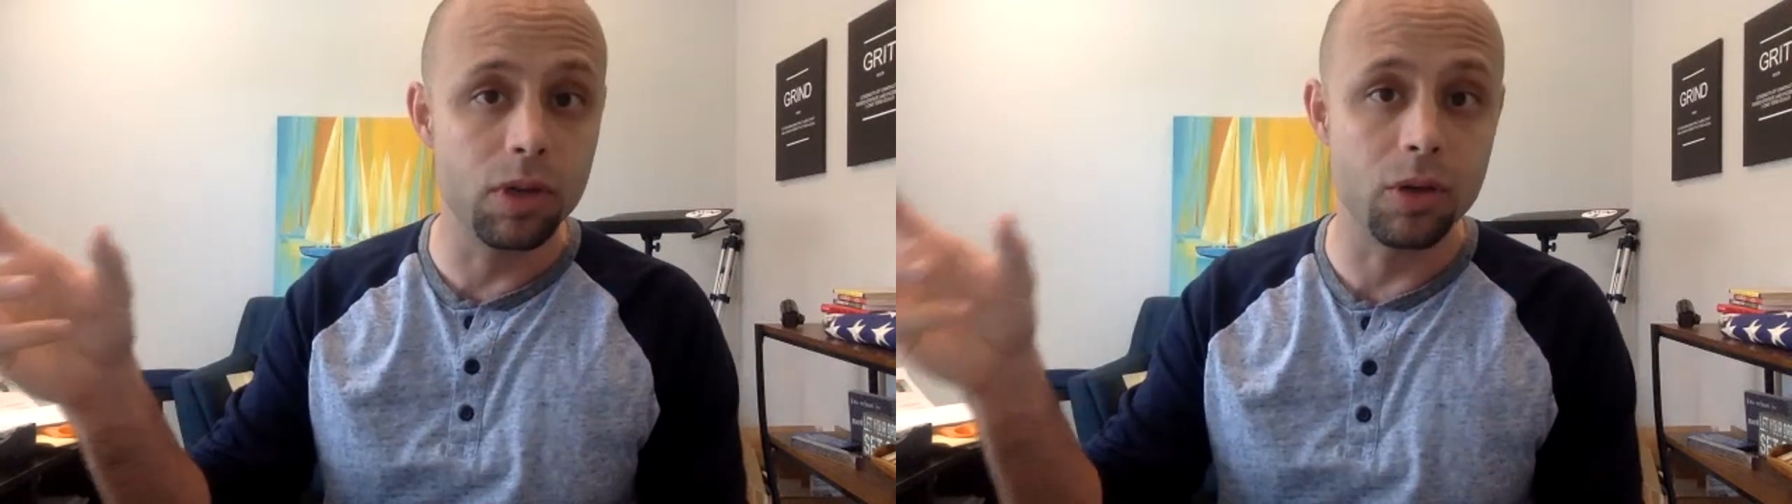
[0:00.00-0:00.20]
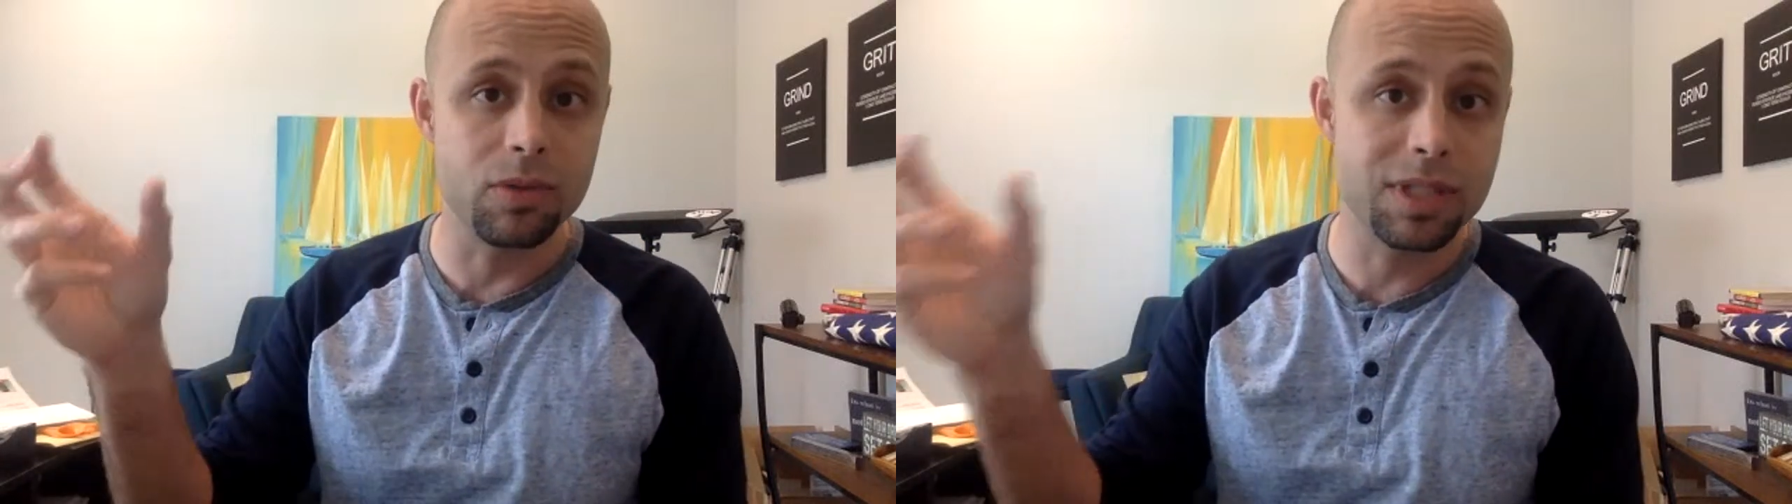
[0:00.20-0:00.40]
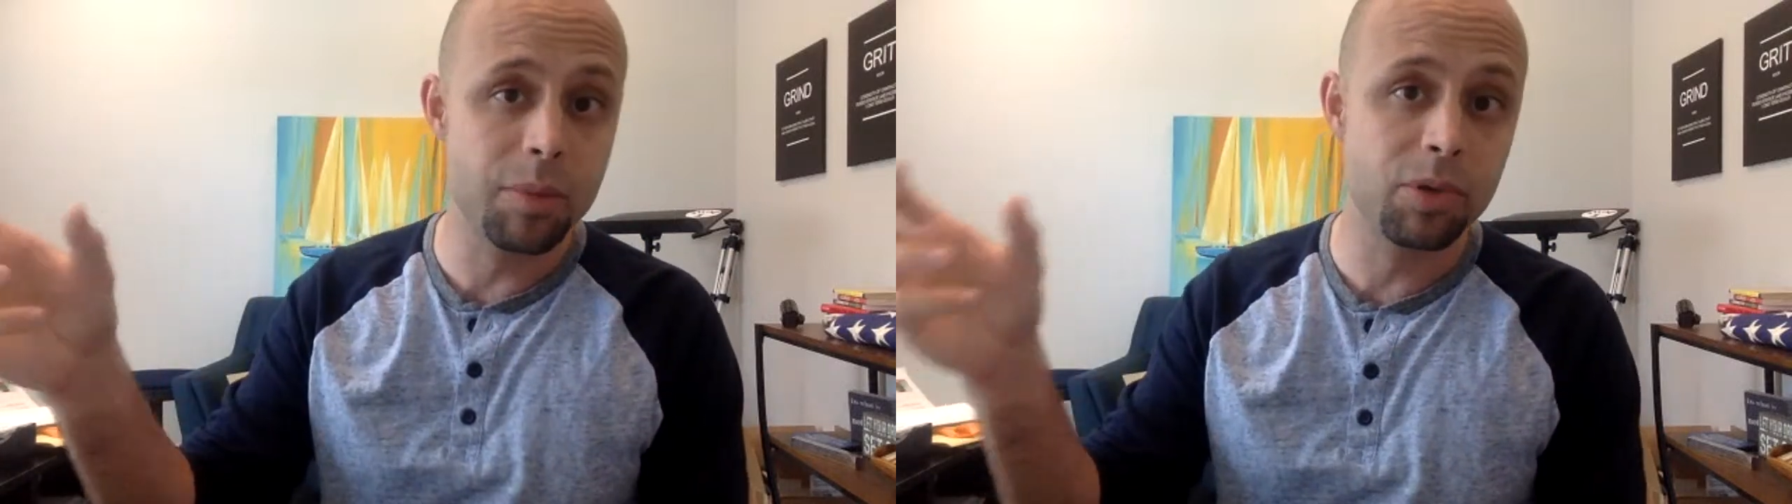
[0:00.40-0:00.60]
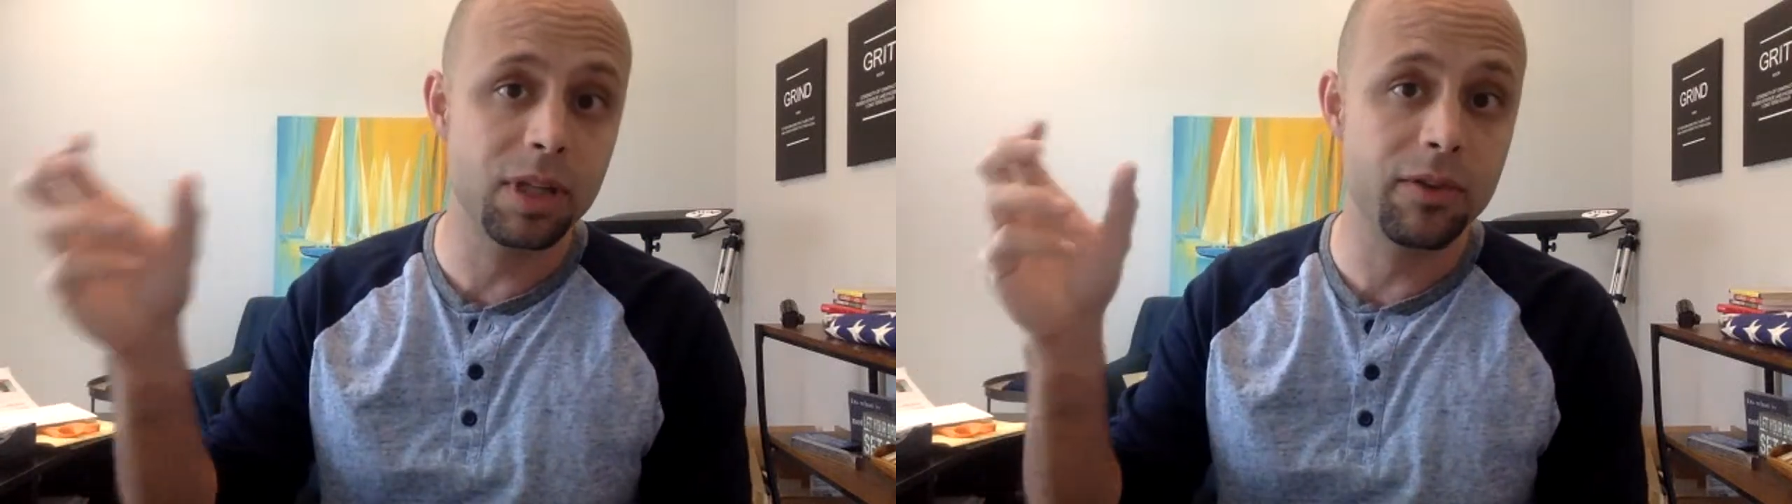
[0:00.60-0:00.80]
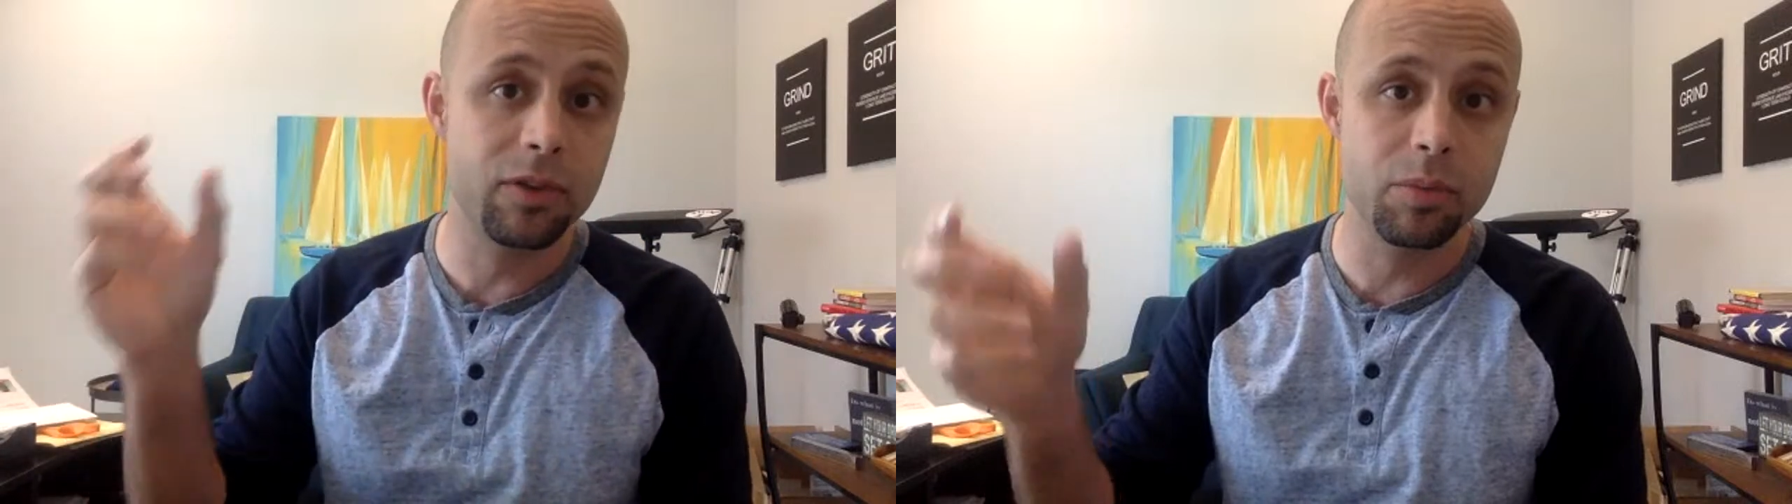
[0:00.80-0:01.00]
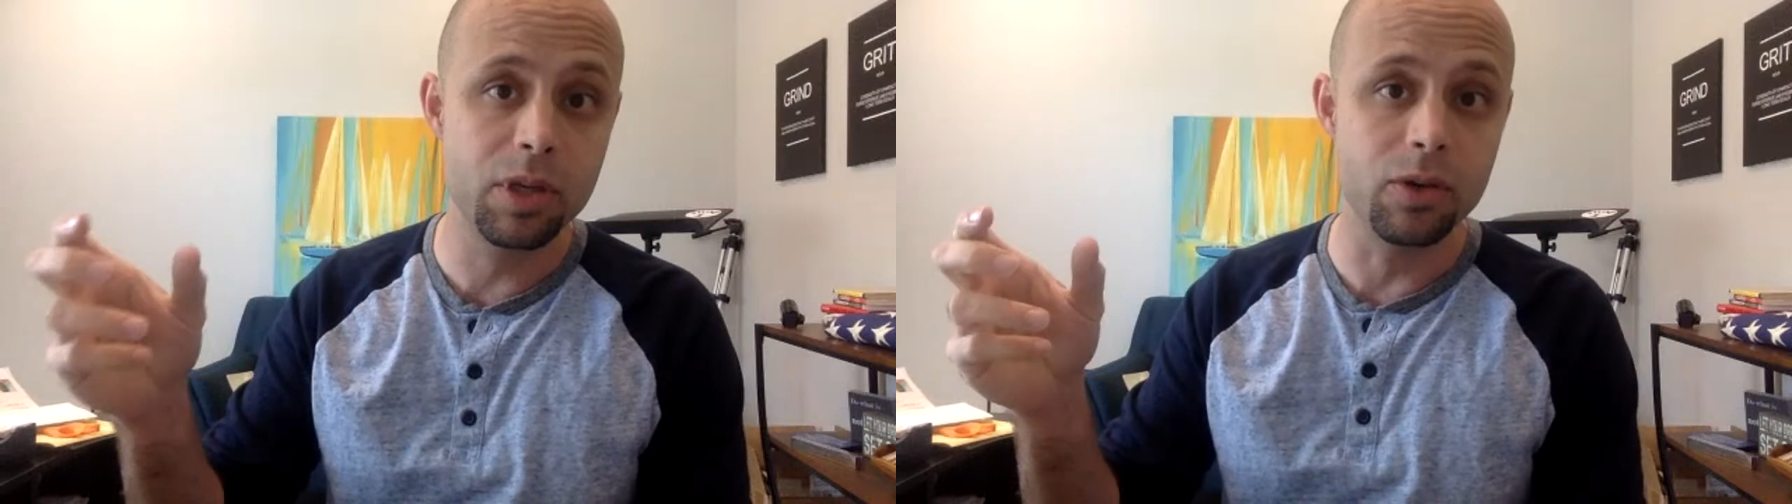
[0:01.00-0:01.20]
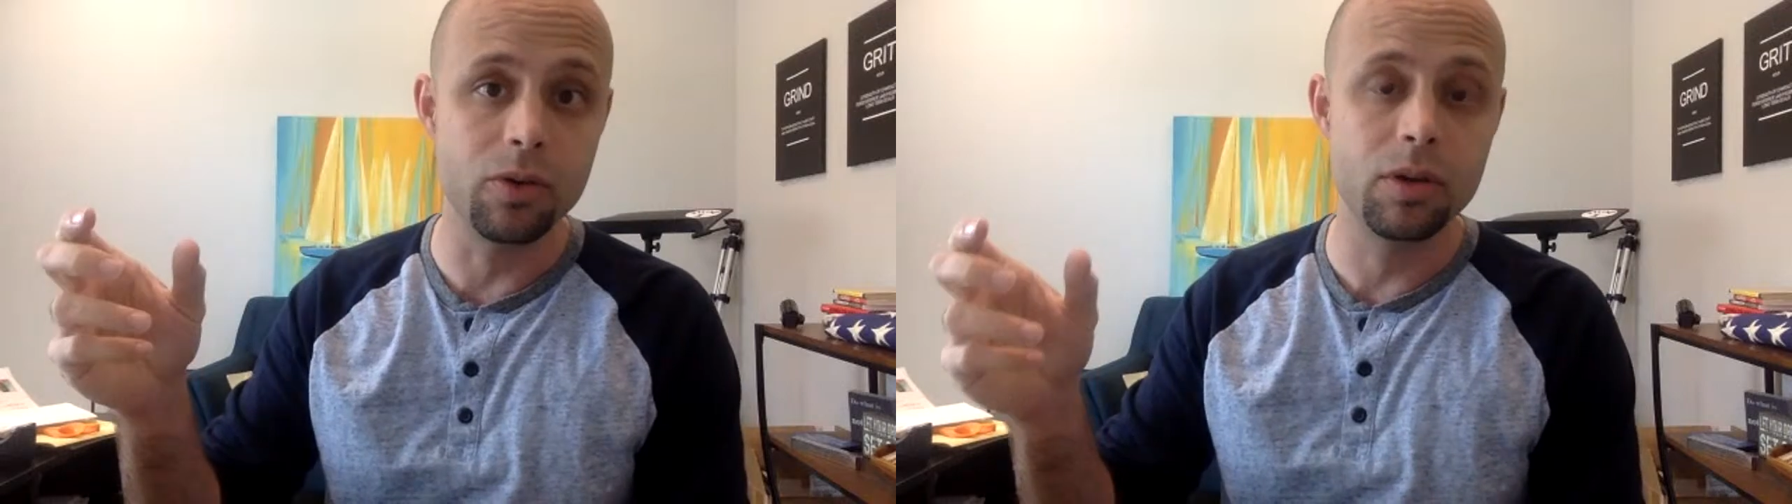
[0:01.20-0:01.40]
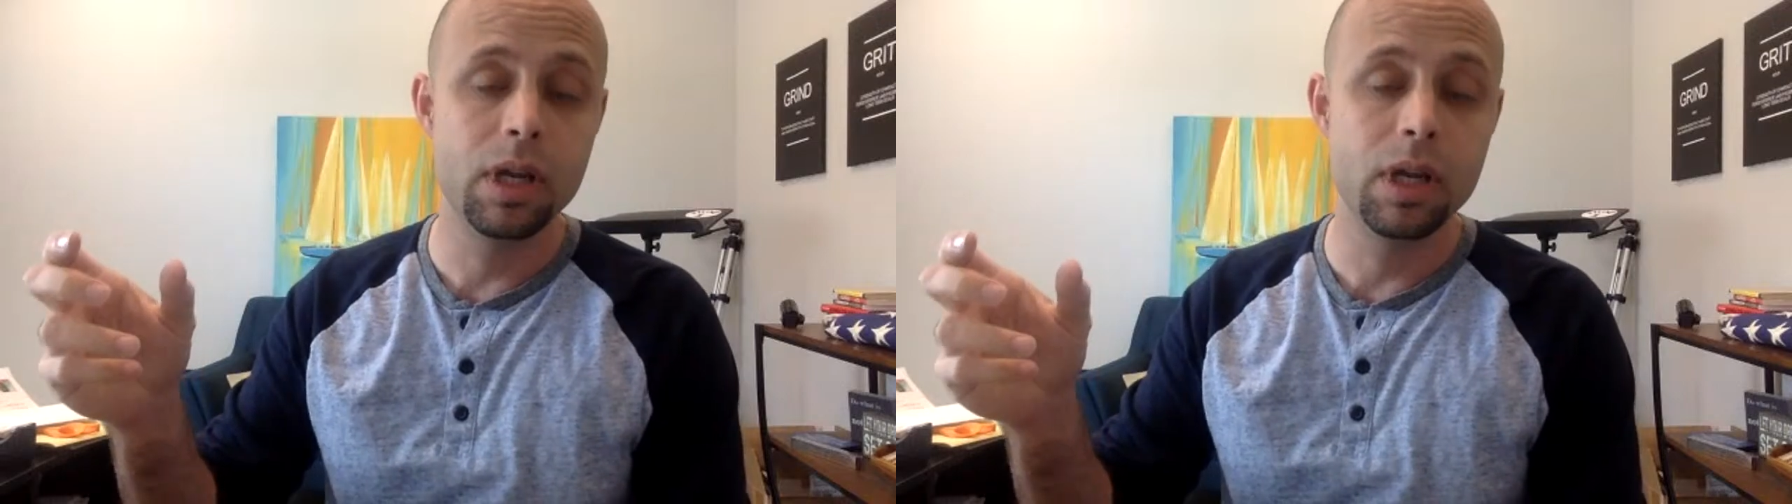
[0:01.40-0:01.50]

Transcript: loan separately from you.